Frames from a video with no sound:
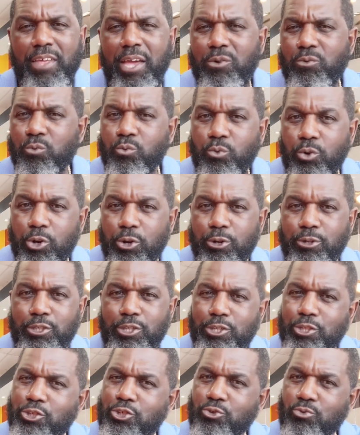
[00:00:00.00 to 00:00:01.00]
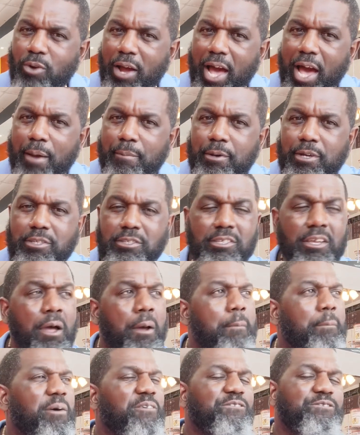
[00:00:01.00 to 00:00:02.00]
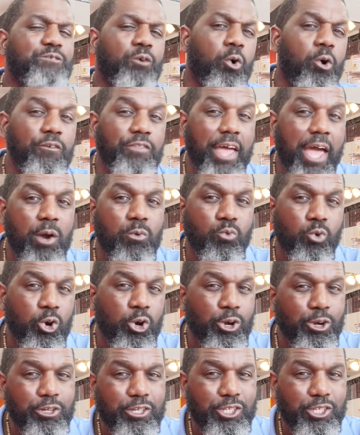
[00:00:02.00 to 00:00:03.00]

that word to describe us. Before that word